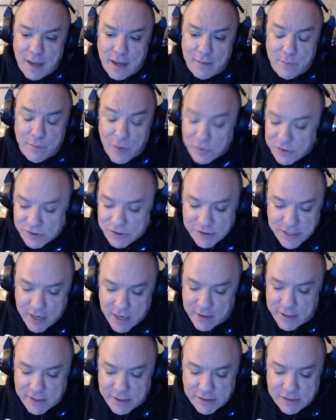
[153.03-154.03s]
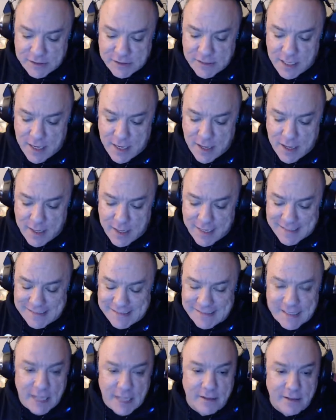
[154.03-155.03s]
most cherished
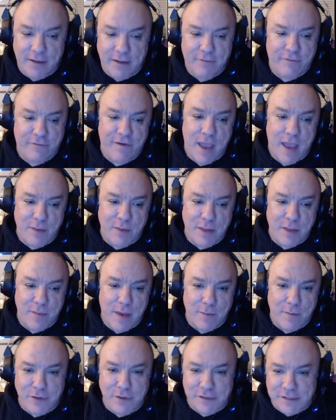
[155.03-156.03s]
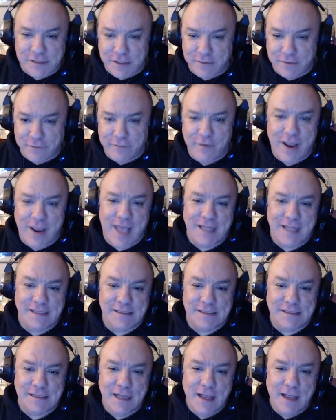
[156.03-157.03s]
extended family members and
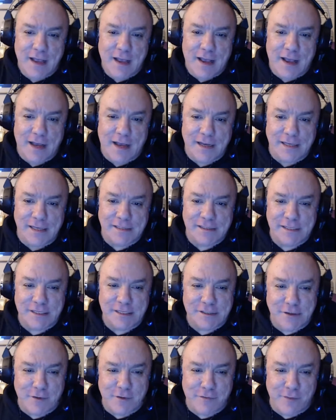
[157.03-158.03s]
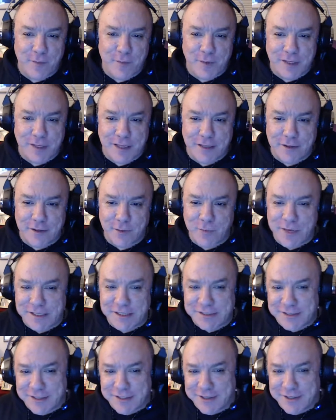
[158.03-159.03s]
friends, a sister from another
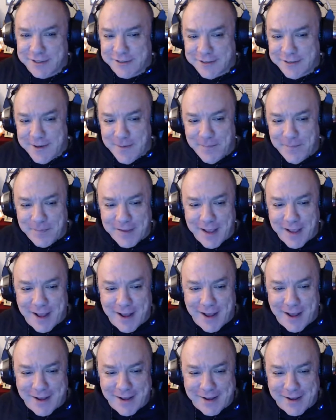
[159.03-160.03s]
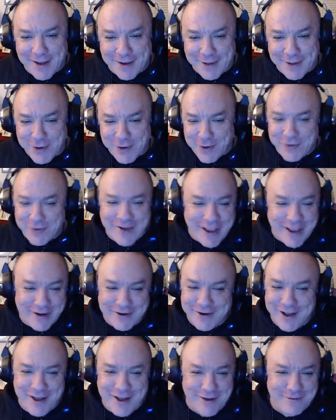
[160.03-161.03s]
mister, a
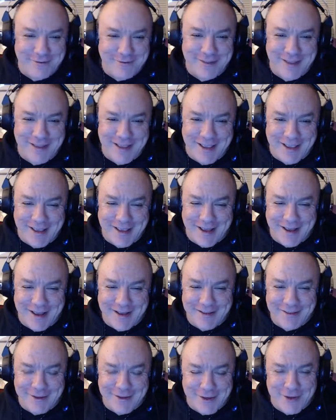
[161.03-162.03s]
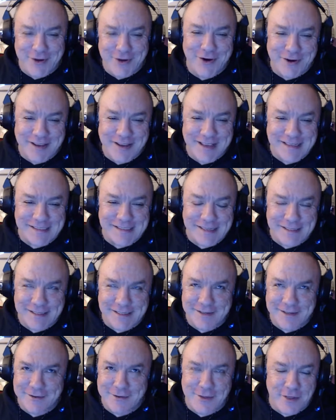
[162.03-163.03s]
curator of the curious.
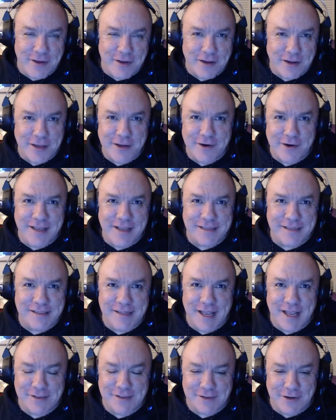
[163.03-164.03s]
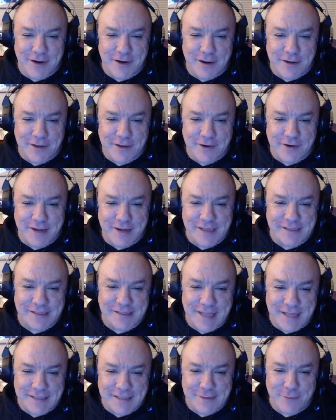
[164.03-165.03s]
It's either the Curious Nest or a Curious
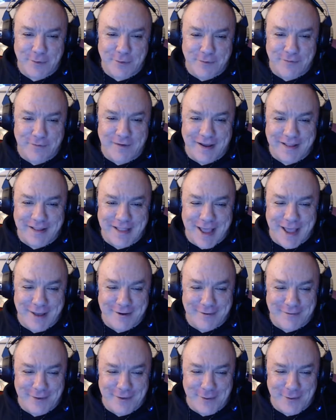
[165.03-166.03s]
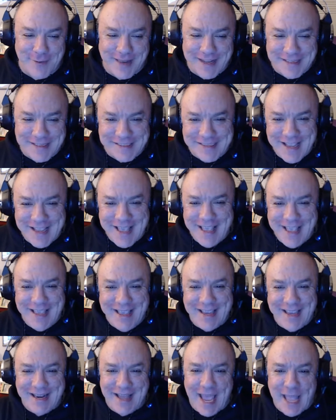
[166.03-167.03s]
Nest. We'll find out in a few minutes.
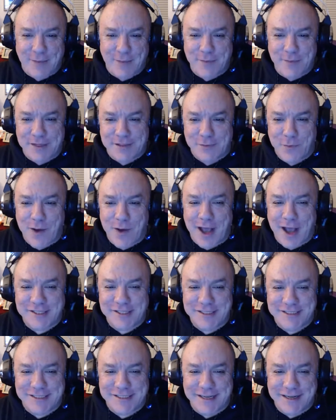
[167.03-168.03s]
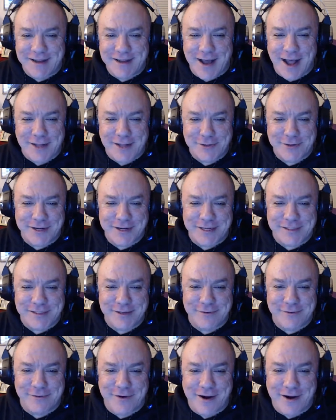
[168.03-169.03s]
In Edmonds, Washington, Andrea
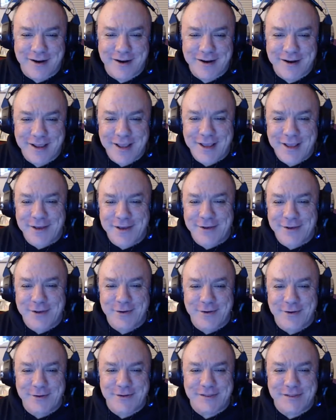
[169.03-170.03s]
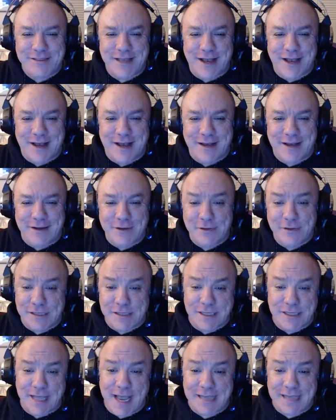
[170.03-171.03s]
Savar, whose
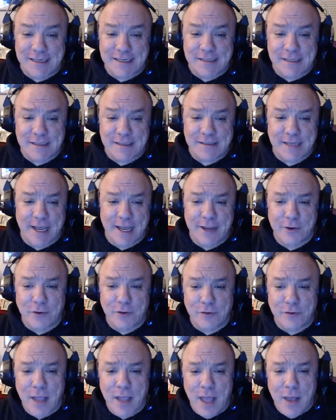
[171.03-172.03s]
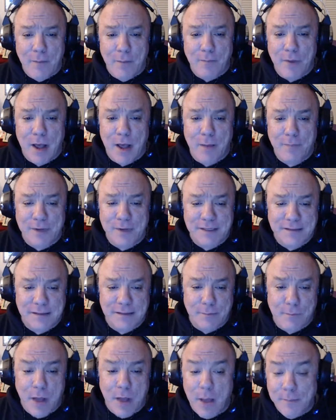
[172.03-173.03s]
class is entitled
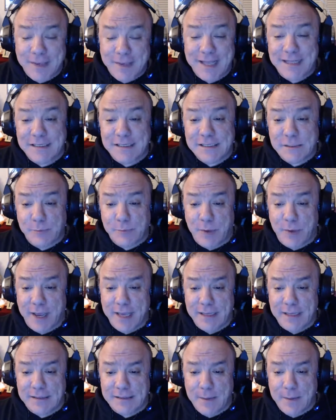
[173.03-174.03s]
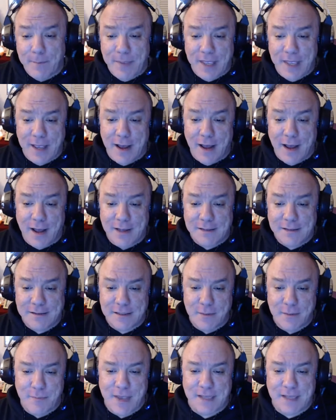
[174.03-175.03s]
Pumpkin Spice Beyond
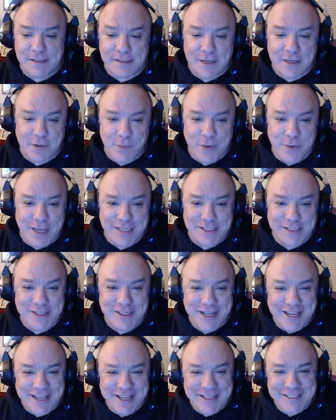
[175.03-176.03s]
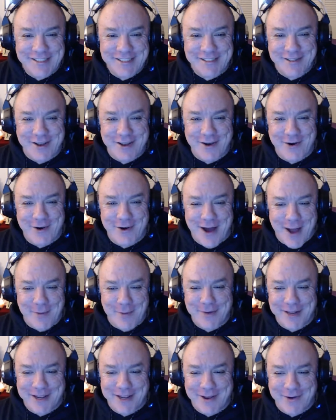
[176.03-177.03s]
the Basic Witch. So
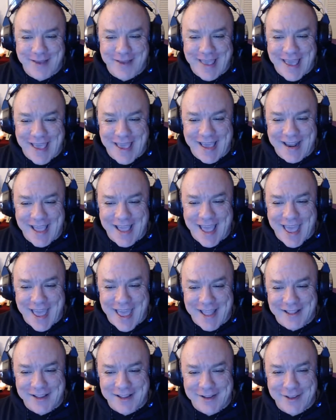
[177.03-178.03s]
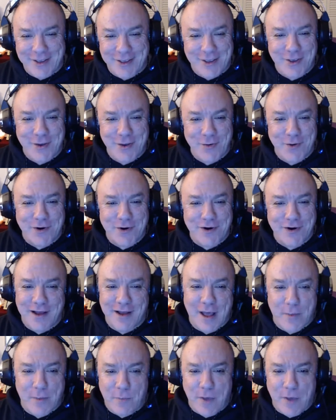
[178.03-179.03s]
I'm going to go ahead and cue
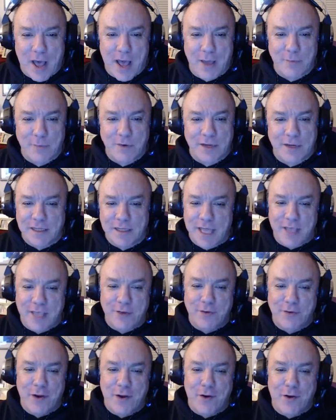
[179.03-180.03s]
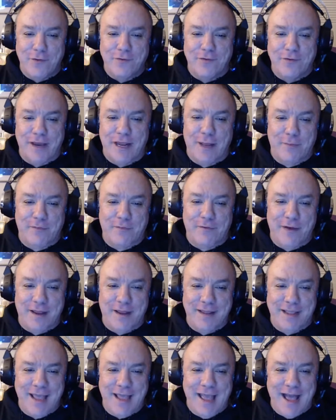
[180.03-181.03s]
her up. I'm going to let you know right up
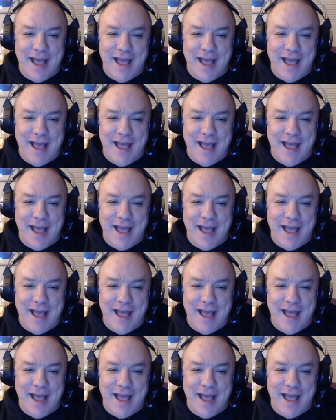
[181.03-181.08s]
front.